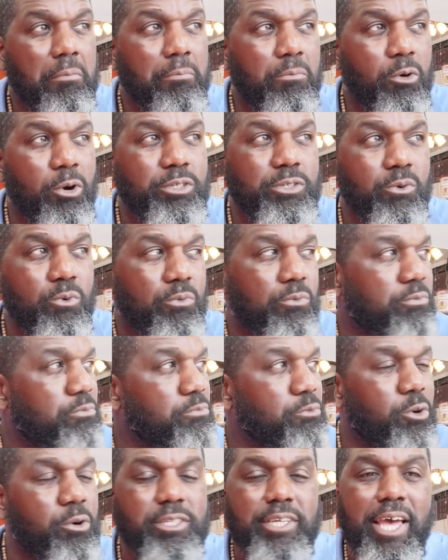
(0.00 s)
More,
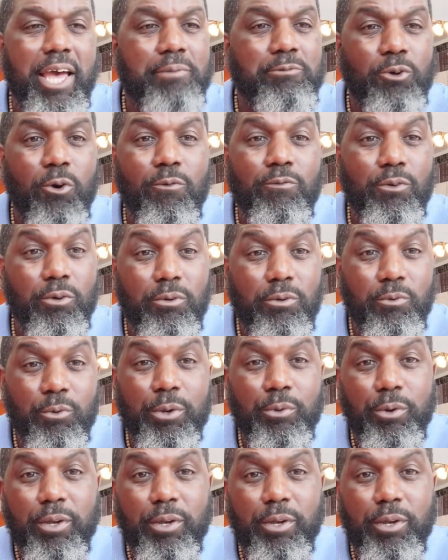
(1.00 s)
more times over, we